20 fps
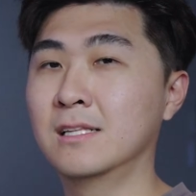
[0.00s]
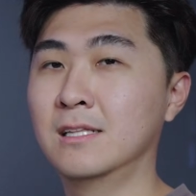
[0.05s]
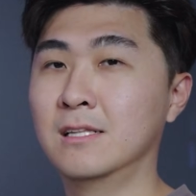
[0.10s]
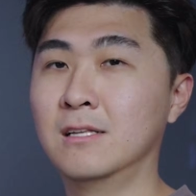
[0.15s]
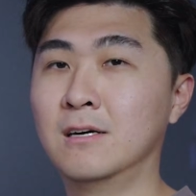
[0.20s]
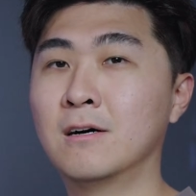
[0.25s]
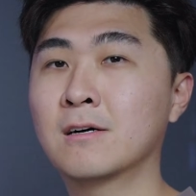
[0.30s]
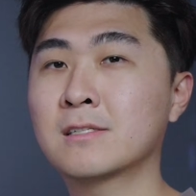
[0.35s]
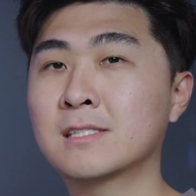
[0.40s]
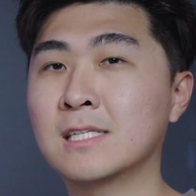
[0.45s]

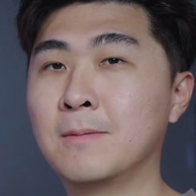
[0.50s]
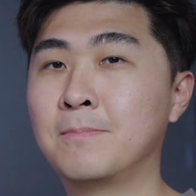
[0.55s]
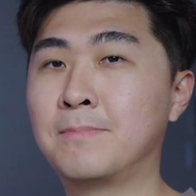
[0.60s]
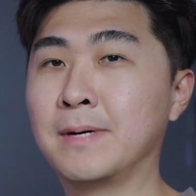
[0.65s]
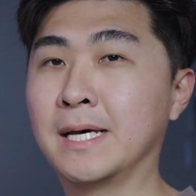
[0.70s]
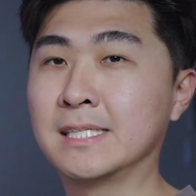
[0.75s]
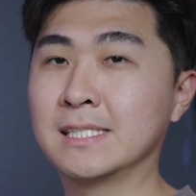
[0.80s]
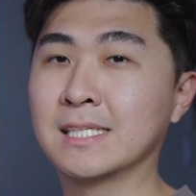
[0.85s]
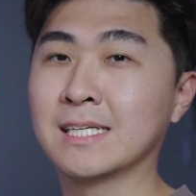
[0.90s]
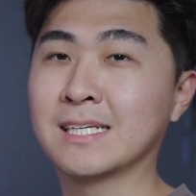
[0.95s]
Logs are
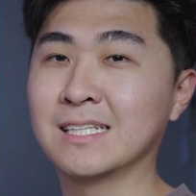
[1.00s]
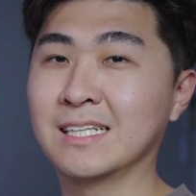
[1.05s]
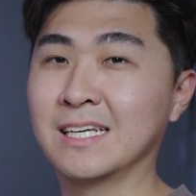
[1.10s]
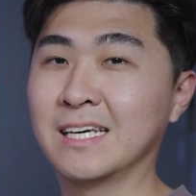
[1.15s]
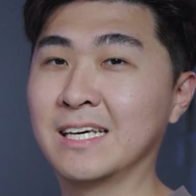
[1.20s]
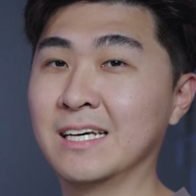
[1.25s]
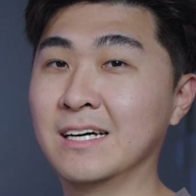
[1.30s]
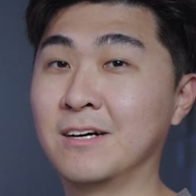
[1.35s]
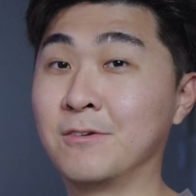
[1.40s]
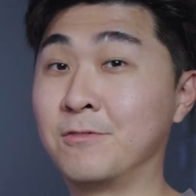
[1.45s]

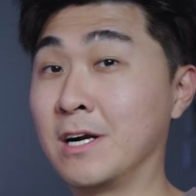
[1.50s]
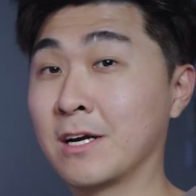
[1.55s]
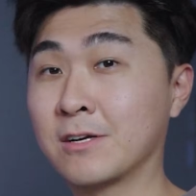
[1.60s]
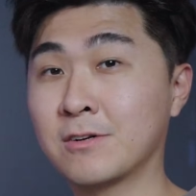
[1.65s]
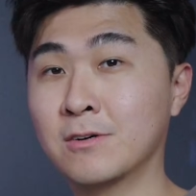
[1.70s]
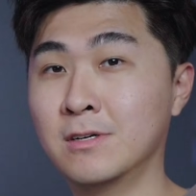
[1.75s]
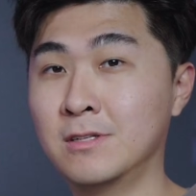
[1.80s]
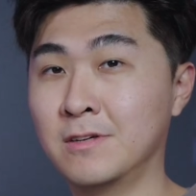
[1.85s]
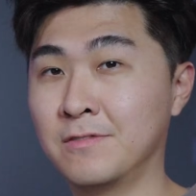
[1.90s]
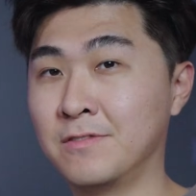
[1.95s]
basically a
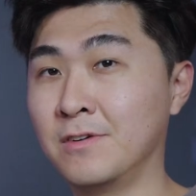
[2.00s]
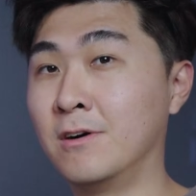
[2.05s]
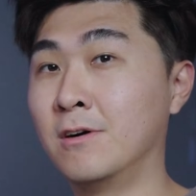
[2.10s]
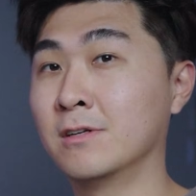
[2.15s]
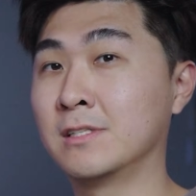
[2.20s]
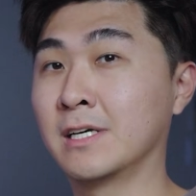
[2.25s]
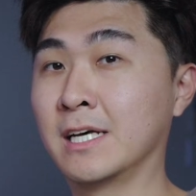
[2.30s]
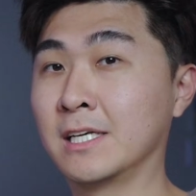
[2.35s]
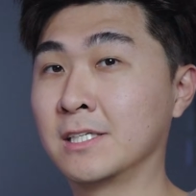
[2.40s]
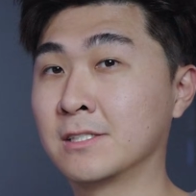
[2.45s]
record of
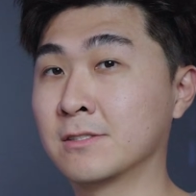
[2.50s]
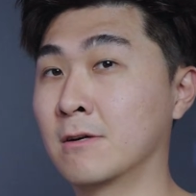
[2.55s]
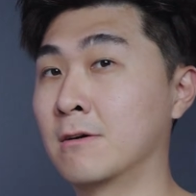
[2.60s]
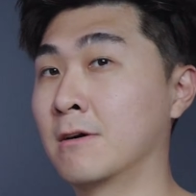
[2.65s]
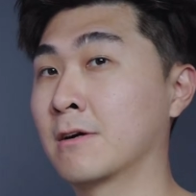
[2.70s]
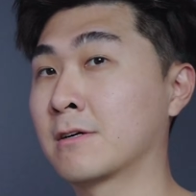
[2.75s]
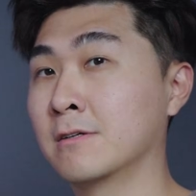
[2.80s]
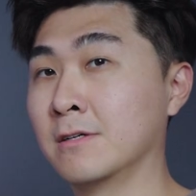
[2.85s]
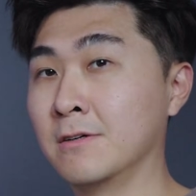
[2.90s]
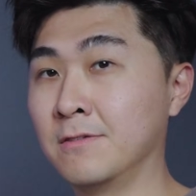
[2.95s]
all the
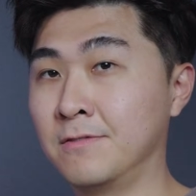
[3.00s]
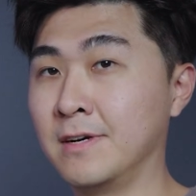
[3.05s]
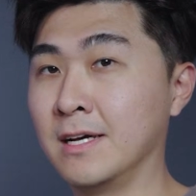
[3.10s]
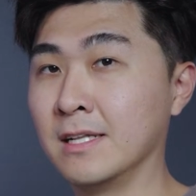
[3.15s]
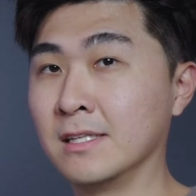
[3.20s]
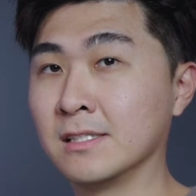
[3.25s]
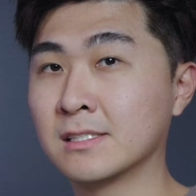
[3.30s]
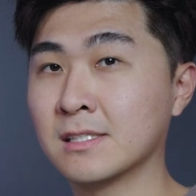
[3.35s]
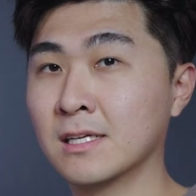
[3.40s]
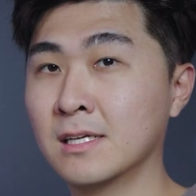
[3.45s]
historical
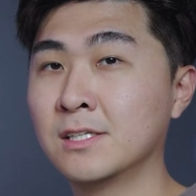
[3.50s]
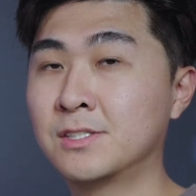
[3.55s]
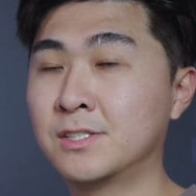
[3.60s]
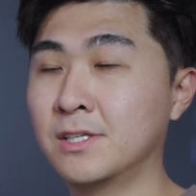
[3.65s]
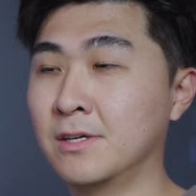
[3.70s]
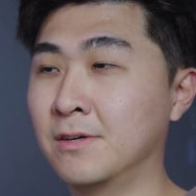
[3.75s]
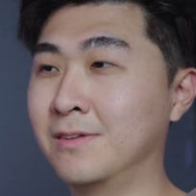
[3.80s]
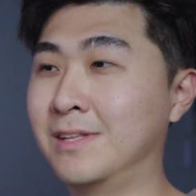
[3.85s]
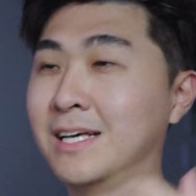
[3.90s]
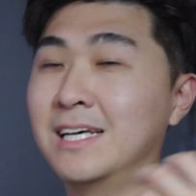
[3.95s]
events.
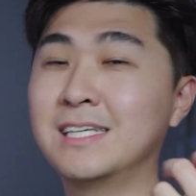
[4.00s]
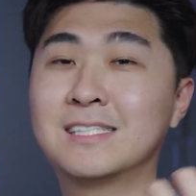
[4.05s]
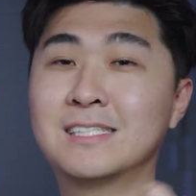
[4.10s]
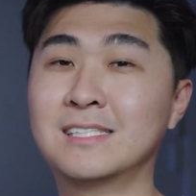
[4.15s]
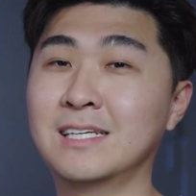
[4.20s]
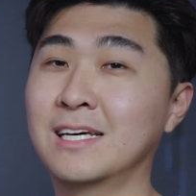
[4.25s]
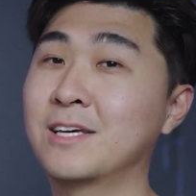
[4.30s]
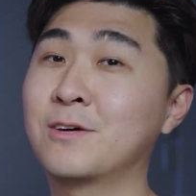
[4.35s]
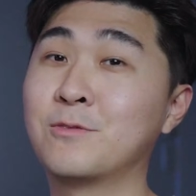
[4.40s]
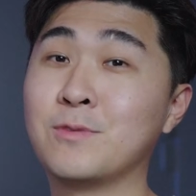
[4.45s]
So let's
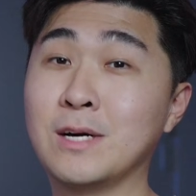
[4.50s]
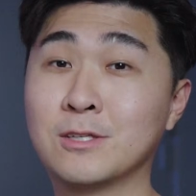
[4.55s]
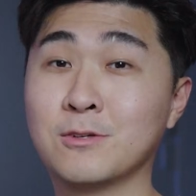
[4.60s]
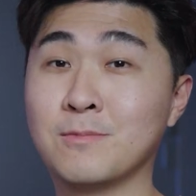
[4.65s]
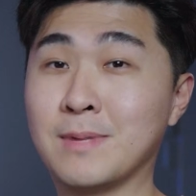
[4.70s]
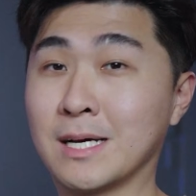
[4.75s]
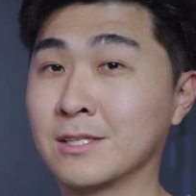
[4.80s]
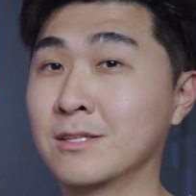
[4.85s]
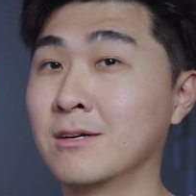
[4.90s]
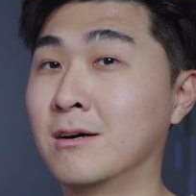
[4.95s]
say you went
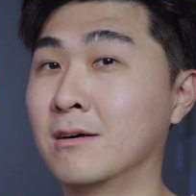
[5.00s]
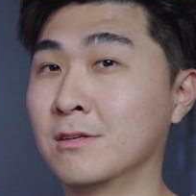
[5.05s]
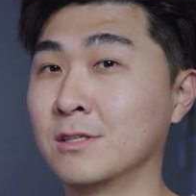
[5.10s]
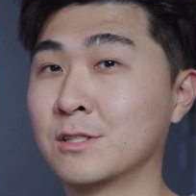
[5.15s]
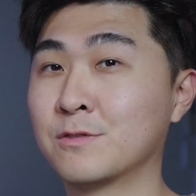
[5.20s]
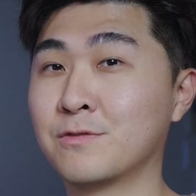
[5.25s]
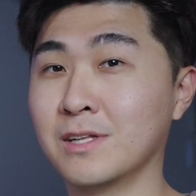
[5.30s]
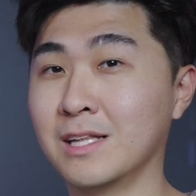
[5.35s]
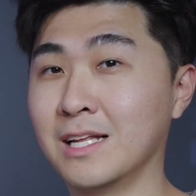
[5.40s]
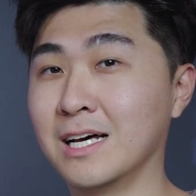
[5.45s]
to
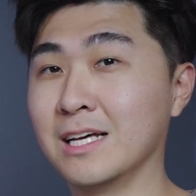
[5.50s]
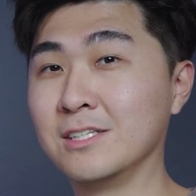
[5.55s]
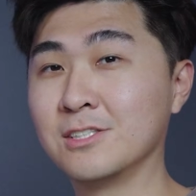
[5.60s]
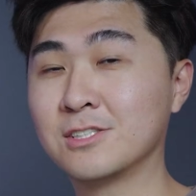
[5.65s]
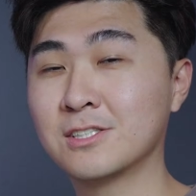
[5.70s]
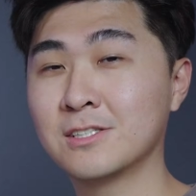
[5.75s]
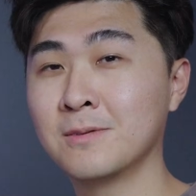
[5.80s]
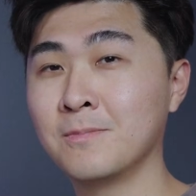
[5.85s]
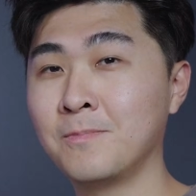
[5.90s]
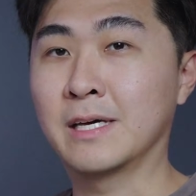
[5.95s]
McDonald's for
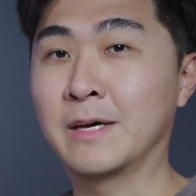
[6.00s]
lunch.